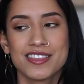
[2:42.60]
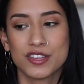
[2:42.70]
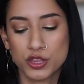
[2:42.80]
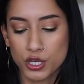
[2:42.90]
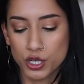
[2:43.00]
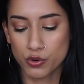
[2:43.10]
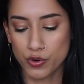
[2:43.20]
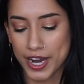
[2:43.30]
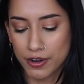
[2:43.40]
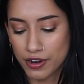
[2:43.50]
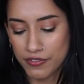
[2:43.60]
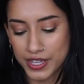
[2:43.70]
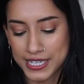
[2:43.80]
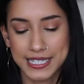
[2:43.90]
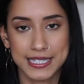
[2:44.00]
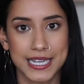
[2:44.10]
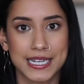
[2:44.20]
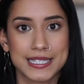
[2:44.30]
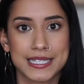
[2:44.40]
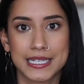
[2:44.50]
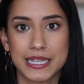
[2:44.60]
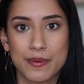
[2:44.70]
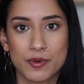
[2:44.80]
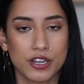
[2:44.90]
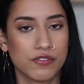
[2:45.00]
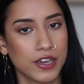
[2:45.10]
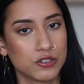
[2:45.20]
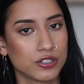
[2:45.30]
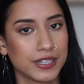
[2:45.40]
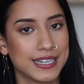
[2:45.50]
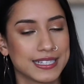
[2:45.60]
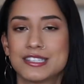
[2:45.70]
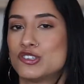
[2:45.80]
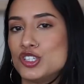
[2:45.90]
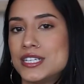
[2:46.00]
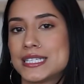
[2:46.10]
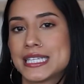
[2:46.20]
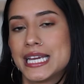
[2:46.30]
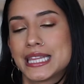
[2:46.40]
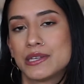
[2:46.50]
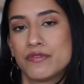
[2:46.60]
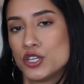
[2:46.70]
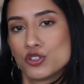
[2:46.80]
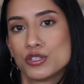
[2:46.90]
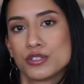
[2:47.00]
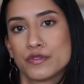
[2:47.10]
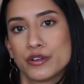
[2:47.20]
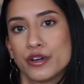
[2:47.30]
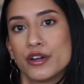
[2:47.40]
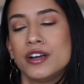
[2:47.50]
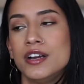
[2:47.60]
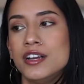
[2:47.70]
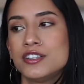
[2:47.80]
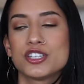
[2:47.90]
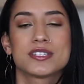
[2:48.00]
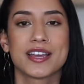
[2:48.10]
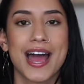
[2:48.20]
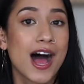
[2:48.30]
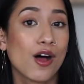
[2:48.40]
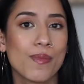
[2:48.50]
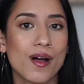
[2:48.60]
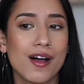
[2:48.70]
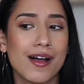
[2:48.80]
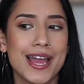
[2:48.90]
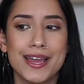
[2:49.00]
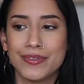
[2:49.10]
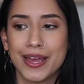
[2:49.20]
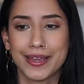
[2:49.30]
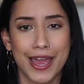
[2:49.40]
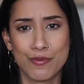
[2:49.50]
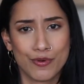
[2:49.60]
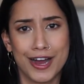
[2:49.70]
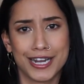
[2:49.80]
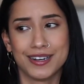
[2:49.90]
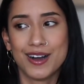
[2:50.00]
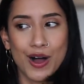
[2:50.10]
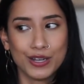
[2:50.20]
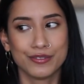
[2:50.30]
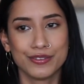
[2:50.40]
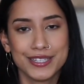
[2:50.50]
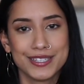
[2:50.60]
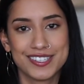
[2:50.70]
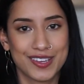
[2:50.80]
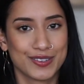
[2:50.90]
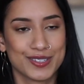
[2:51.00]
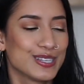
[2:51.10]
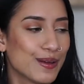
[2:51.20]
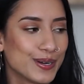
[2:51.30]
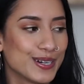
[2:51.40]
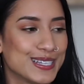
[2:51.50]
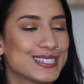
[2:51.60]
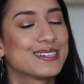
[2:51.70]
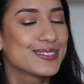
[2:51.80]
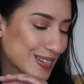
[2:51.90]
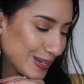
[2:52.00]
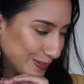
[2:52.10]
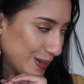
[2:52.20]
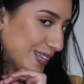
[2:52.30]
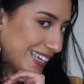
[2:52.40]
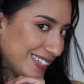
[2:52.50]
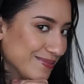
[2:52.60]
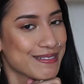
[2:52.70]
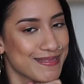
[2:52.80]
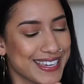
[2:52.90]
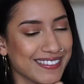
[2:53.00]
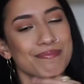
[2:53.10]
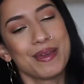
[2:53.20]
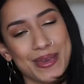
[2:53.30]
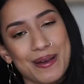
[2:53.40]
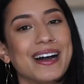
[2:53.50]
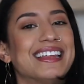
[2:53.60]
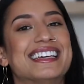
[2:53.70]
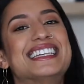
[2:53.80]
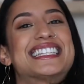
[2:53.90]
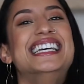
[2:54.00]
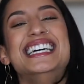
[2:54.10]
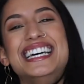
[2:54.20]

that the creator of this is like a celebrity facialist, and she does like the facials for Jessica Alba and like Emrata, all of these other celebrities, and I was like, okay, maybe I'll buy this.